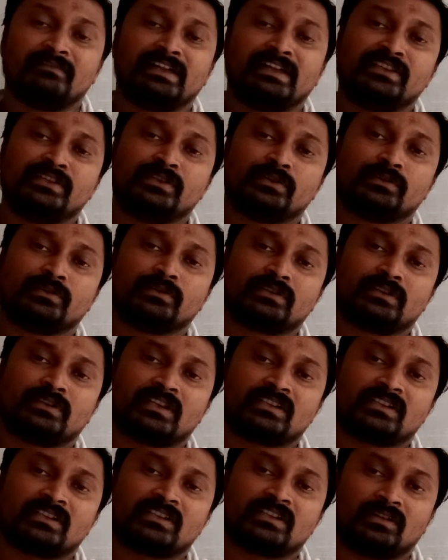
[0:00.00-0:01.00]
when
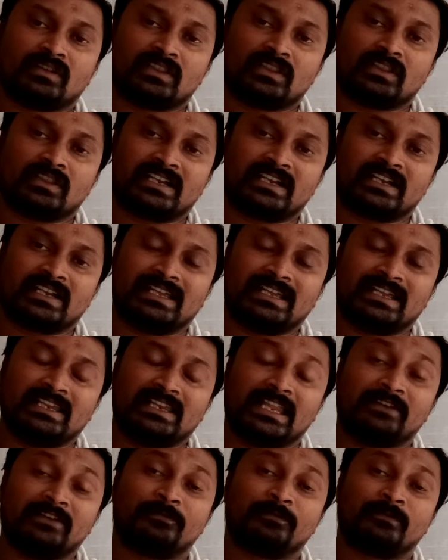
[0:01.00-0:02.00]
you solve that
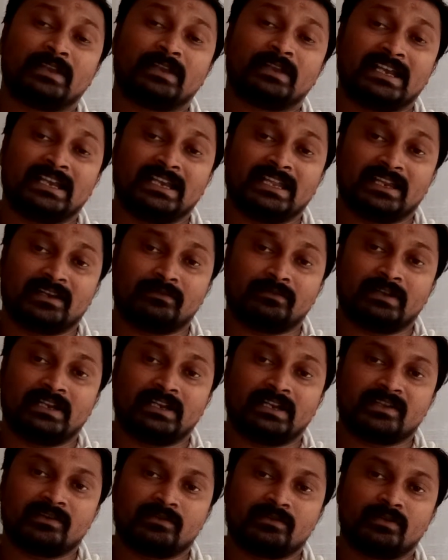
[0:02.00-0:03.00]
left hand
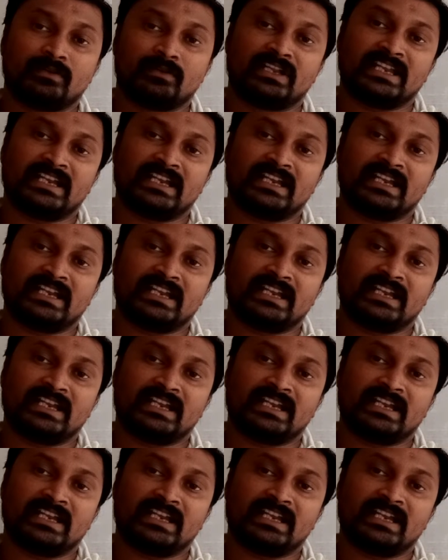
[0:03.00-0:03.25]
derivative,